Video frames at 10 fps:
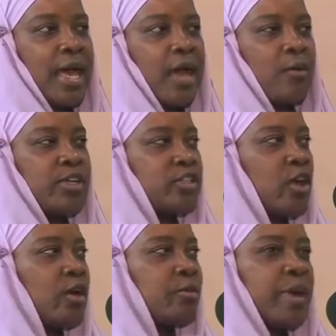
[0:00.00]
I want to
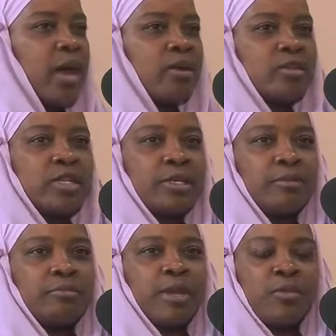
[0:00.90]
talk about
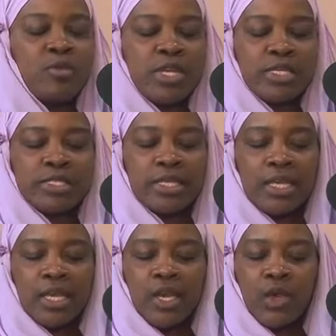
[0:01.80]
memories.
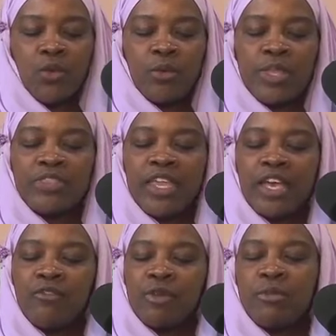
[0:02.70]
When we think
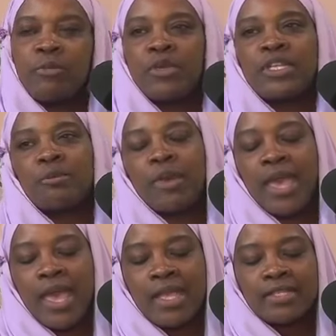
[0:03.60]
of remembering the
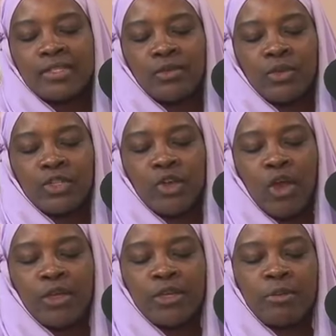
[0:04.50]
past, we're
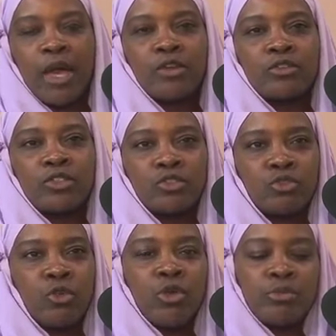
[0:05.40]
talking about
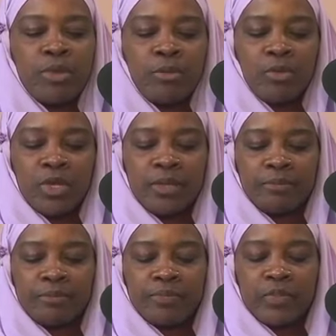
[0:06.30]
stored memory.
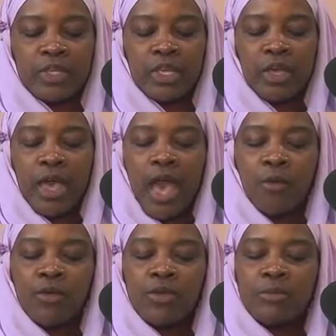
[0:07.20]

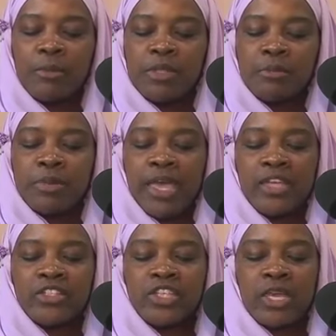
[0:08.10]
How we remember the
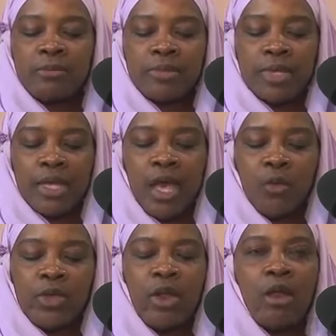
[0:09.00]
past shape how
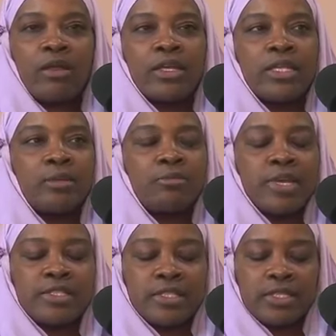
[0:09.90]
we are in the
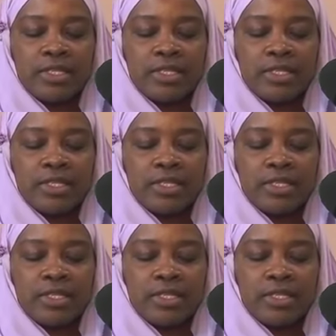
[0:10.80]
present.